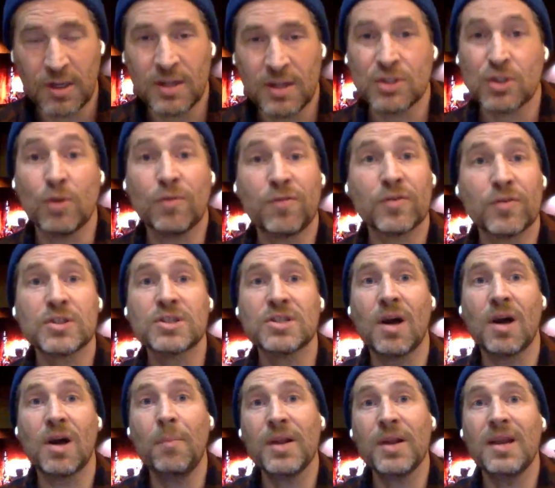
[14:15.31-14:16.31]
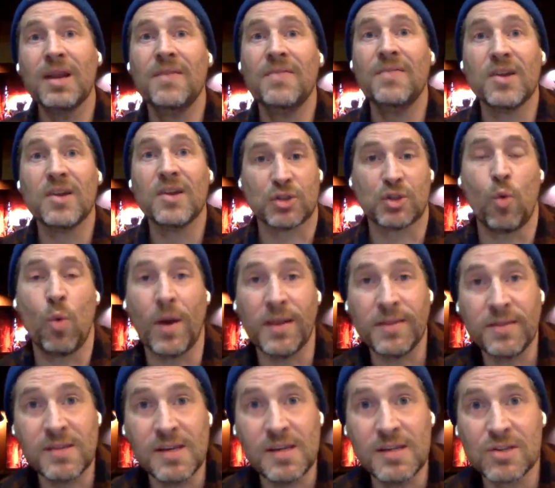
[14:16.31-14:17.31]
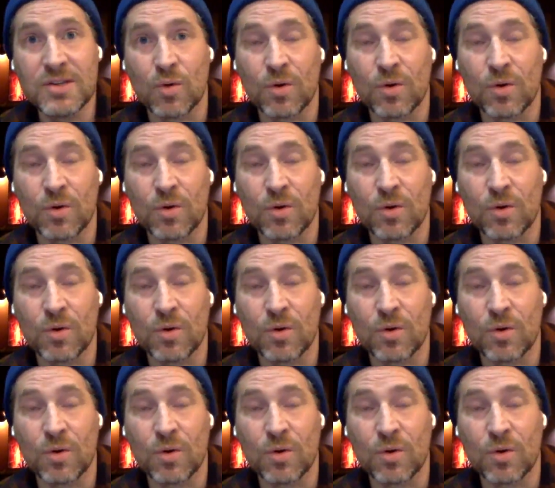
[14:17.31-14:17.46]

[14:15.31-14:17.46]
So for somebody in their 20s